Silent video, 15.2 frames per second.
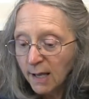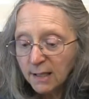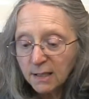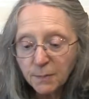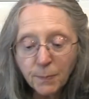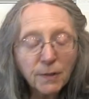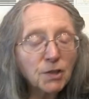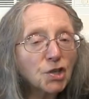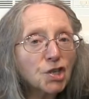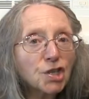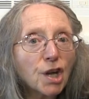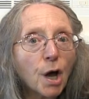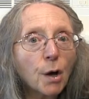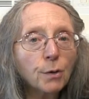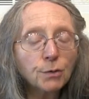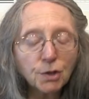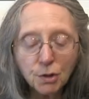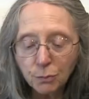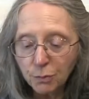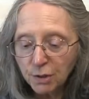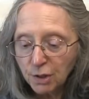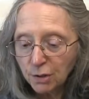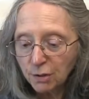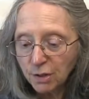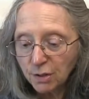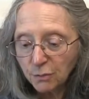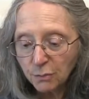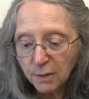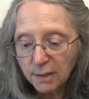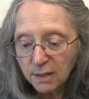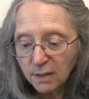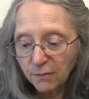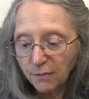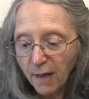It's been shown to reduce the risk